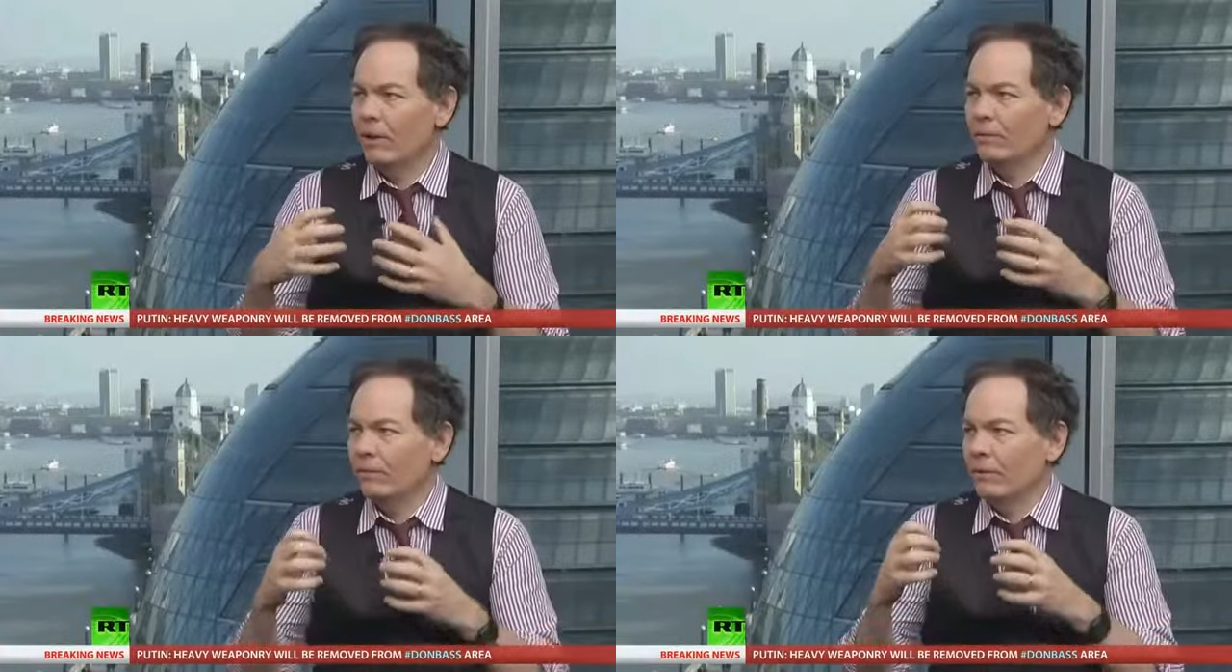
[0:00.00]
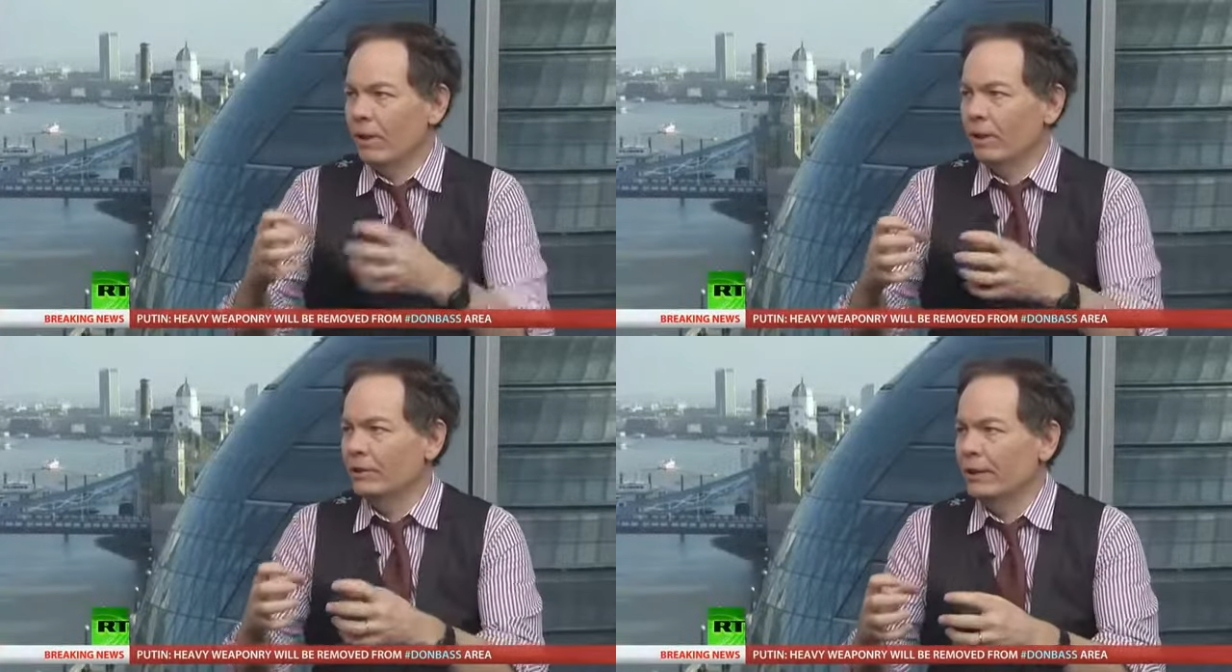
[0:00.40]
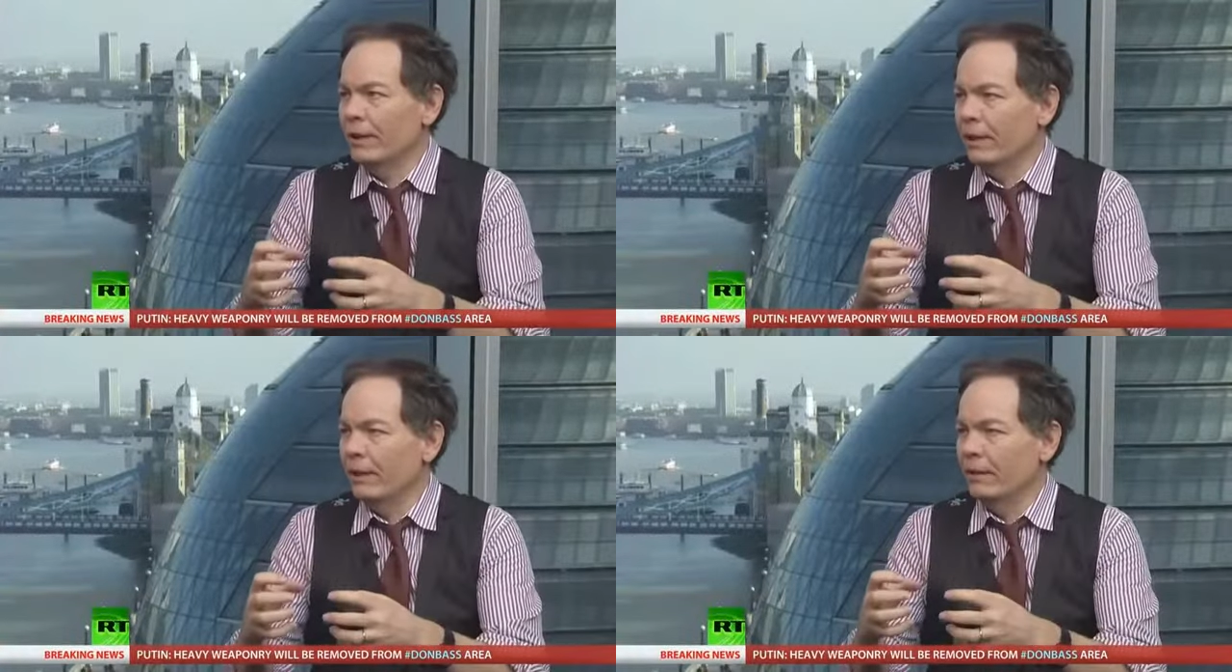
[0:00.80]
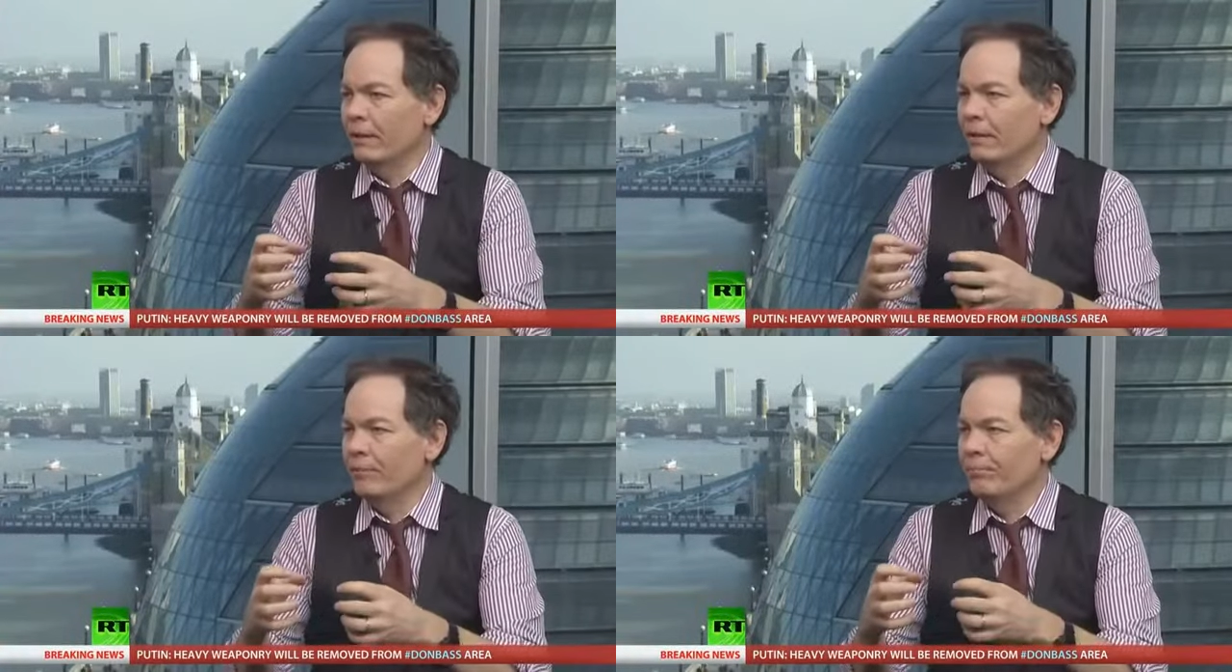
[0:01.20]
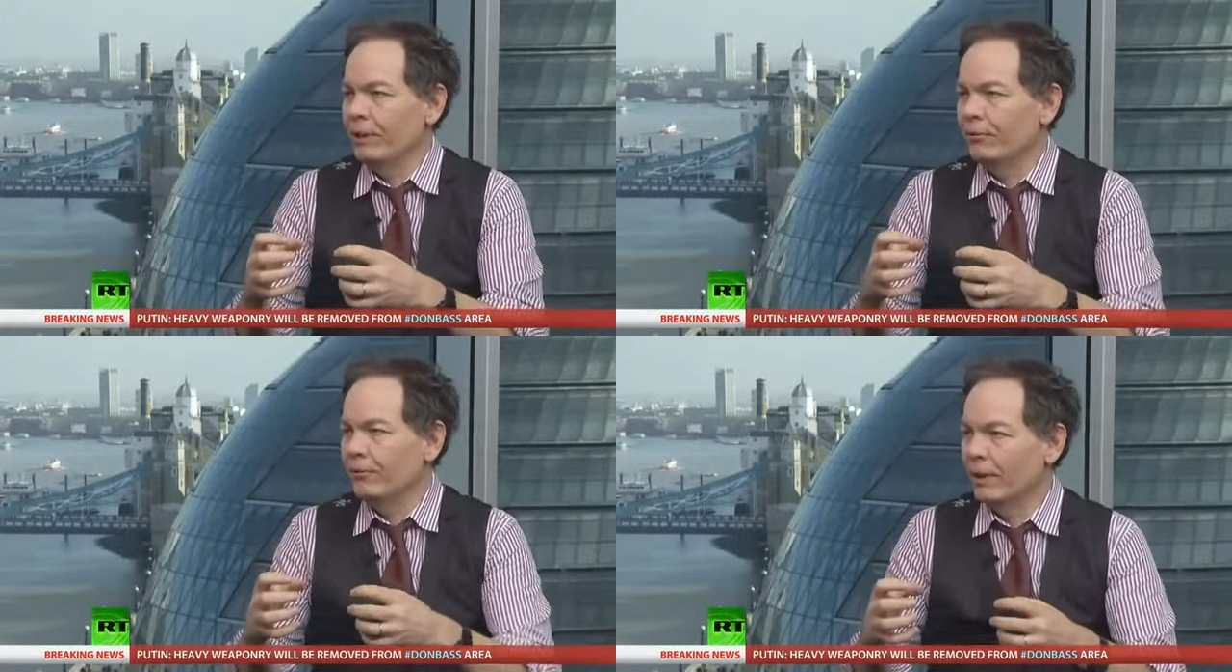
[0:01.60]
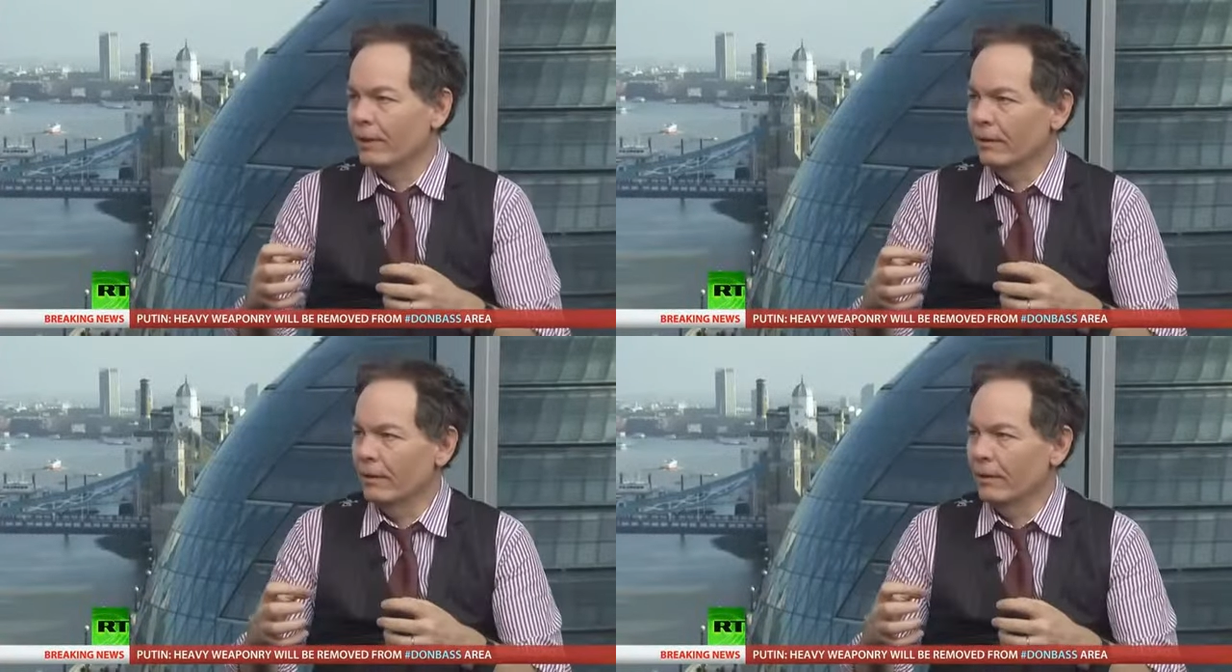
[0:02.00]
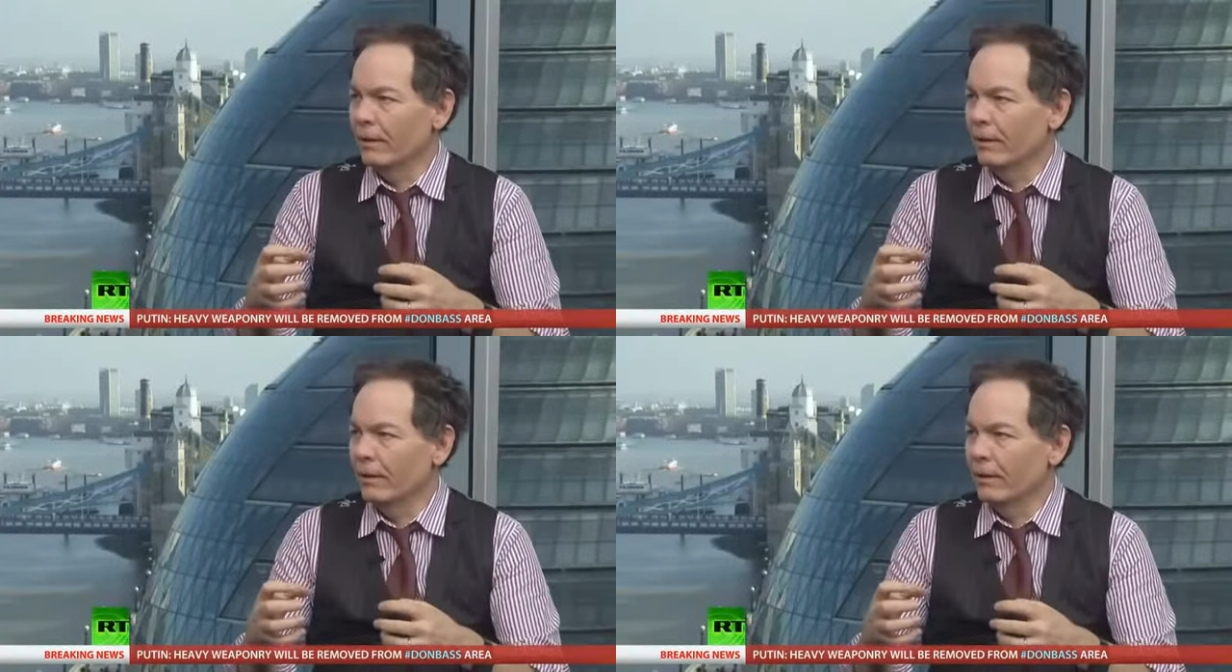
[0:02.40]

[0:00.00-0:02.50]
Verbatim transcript: of, larceny, uh, of pilfering,